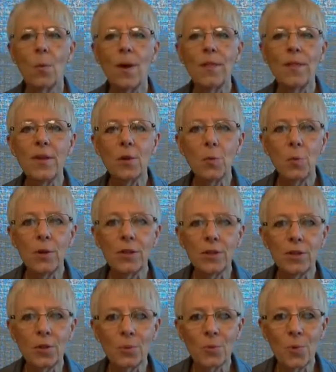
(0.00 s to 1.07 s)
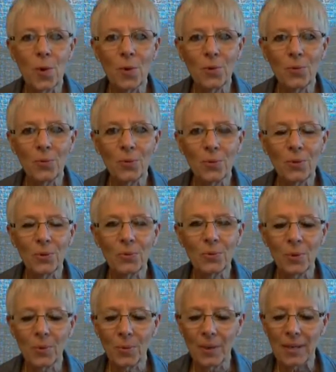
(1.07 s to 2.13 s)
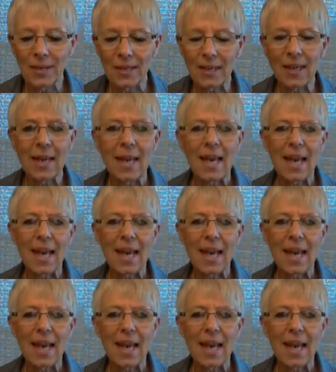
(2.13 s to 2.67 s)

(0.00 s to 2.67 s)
when the original rules were written.